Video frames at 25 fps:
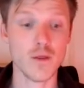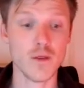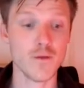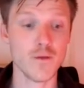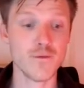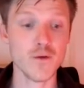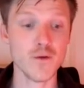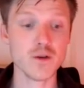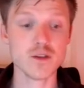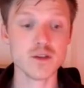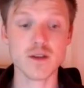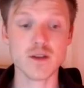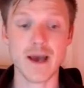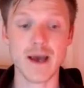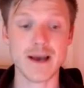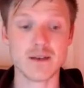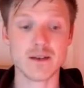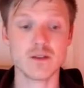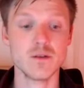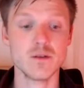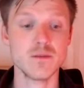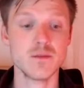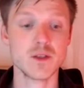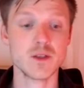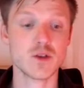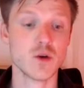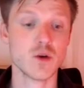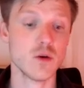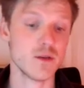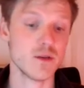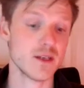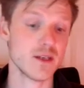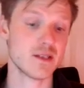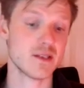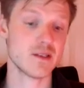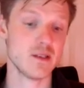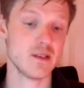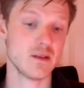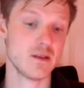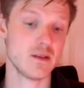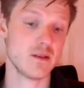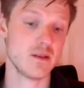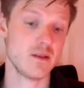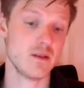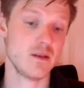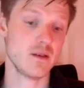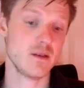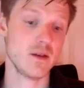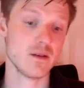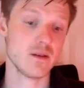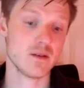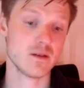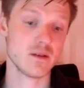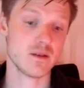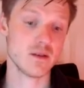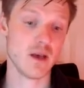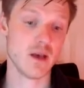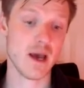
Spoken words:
the first axiom is called existence.